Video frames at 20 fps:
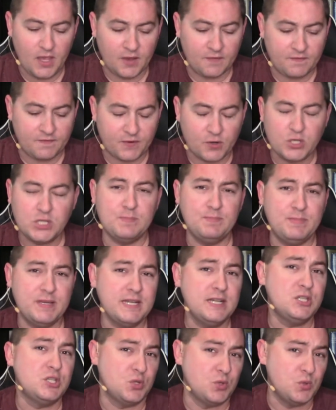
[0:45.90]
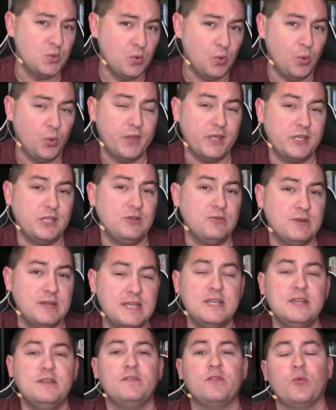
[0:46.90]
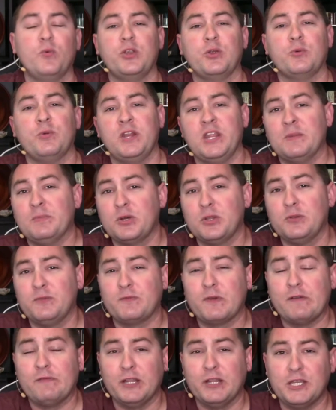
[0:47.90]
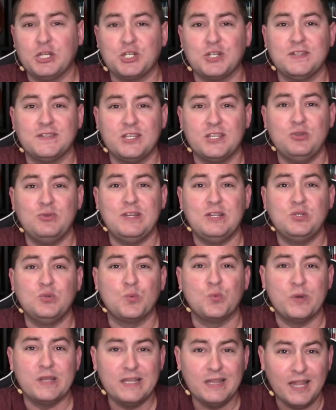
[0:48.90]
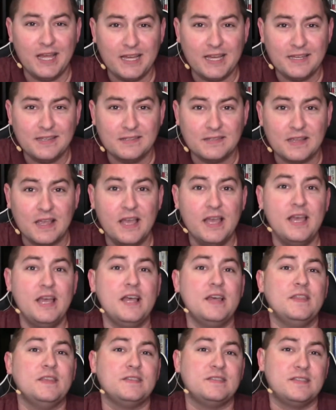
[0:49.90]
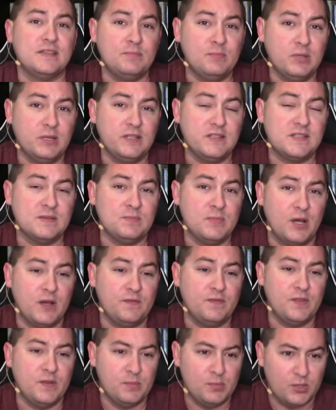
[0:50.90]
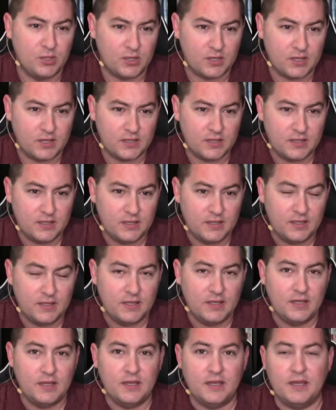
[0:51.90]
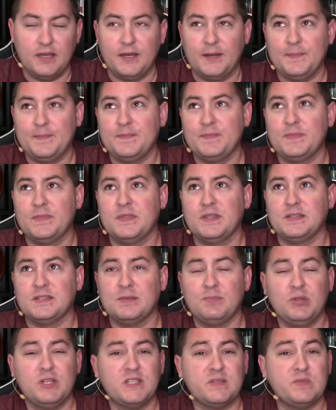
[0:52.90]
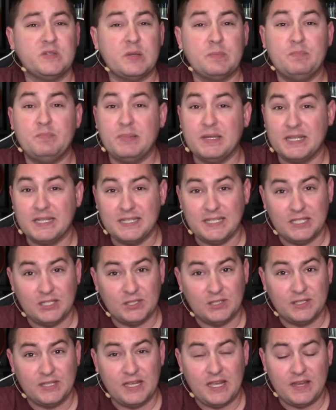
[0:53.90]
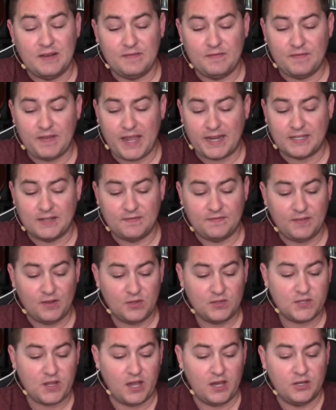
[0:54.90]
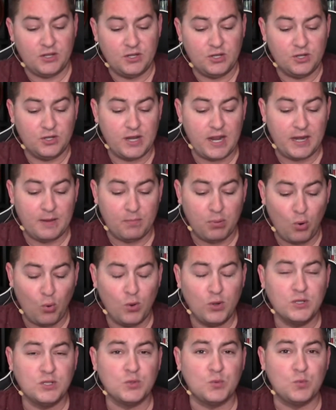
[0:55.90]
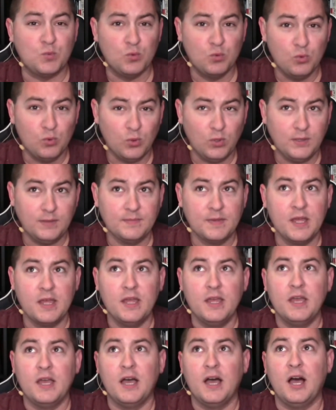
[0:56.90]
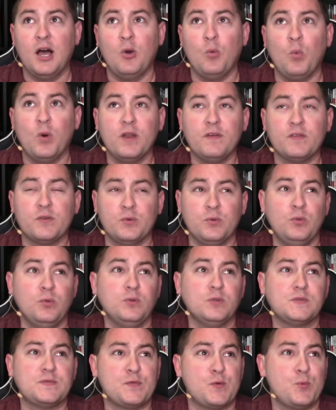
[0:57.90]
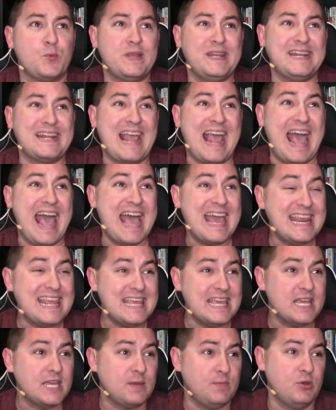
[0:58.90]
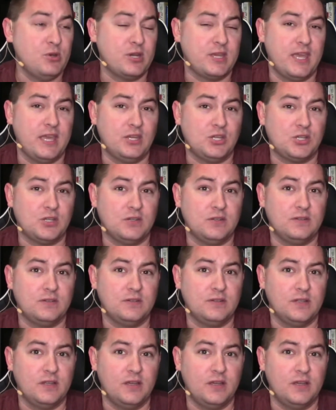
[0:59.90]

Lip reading: First big tool that you need for when you're reading the book of Revelation is that you need to realize the symbolism of the book. The symbolism is a big deal. In fact, it falls under an important rule. One of the rules for reading any communication,